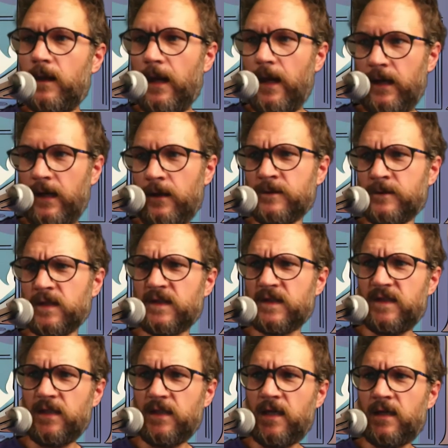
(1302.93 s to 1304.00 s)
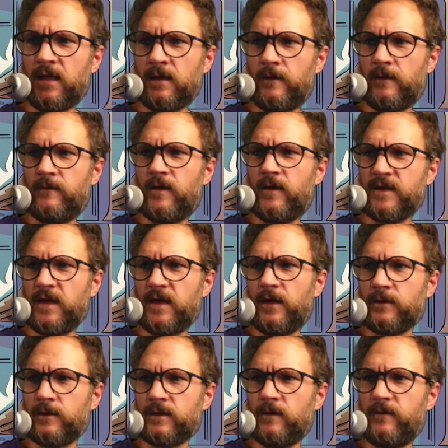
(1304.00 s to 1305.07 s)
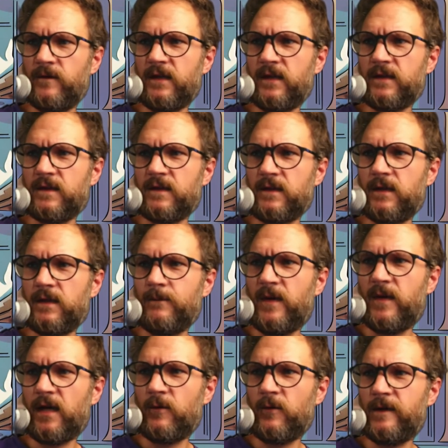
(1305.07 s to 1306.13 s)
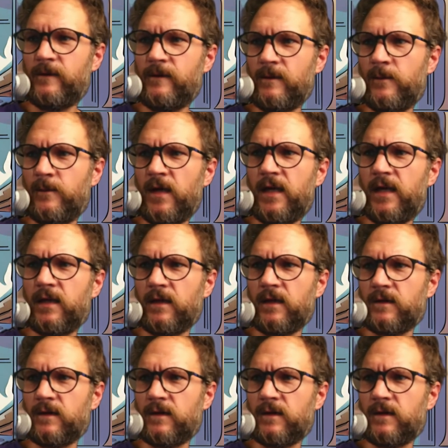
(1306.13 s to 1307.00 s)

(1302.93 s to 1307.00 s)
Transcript: And I'm just singing a falsetto. So if I get back away from the mic and